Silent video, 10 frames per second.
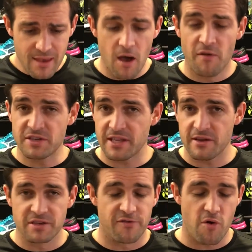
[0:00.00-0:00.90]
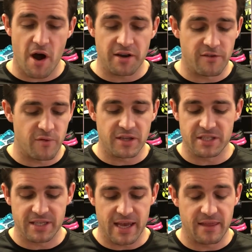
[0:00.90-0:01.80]
Obviously, there's a variety of
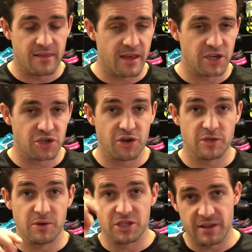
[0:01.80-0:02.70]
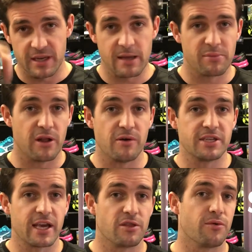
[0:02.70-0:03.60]
widths in these shoes, which in the link below will
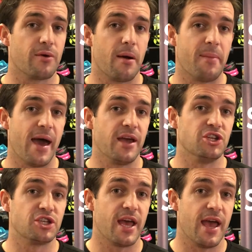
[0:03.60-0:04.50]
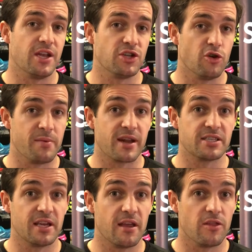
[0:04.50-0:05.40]
take you through to our page and you'll be able to
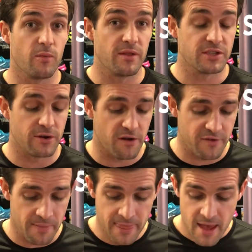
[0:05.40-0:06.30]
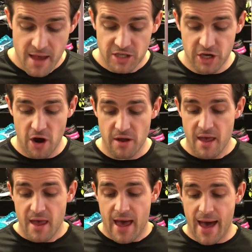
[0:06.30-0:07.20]
see the widths on offer. So
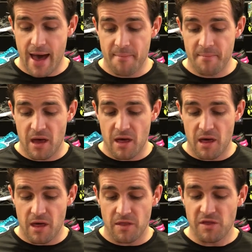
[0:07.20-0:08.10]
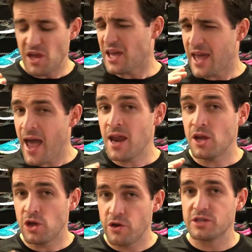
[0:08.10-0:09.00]
you can
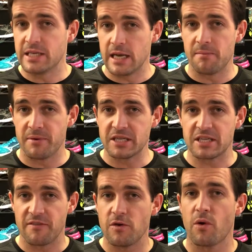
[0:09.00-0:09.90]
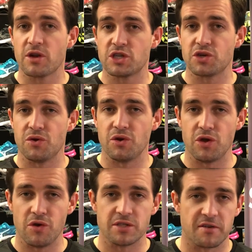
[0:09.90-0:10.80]
use the Nimbus if you wanted to
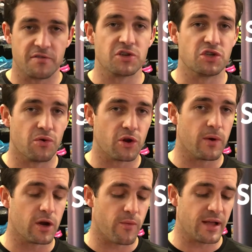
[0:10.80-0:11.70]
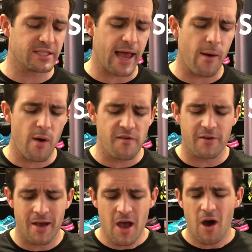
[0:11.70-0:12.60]
use it for shorter, quicker runs.
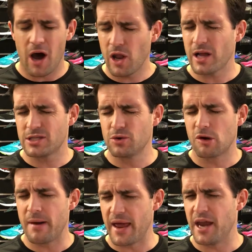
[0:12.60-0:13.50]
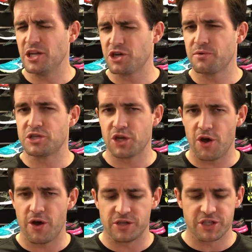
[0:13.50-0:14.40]
However, I like to talk about energy return.